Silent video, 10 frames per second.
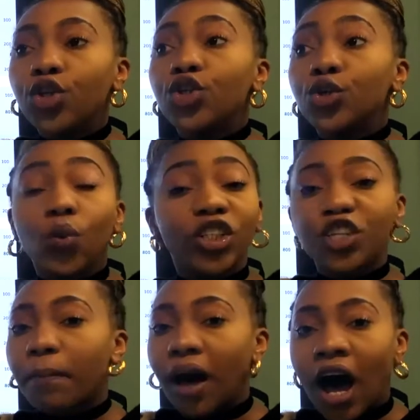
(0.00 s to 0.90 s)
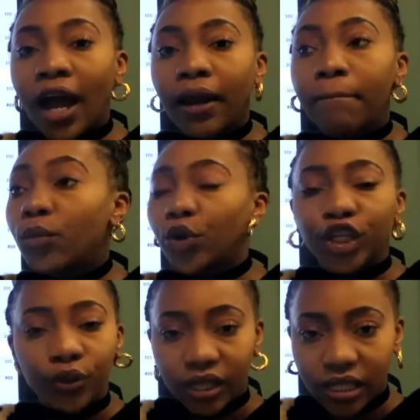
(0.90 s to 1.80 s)
you want to buy more
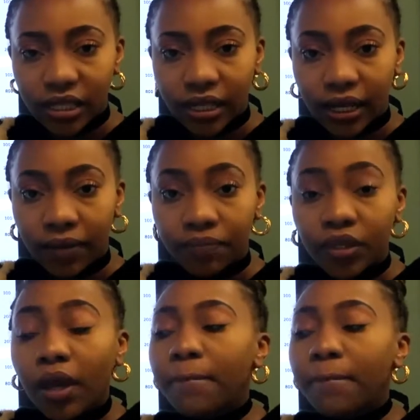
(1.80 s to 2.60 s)
units in it.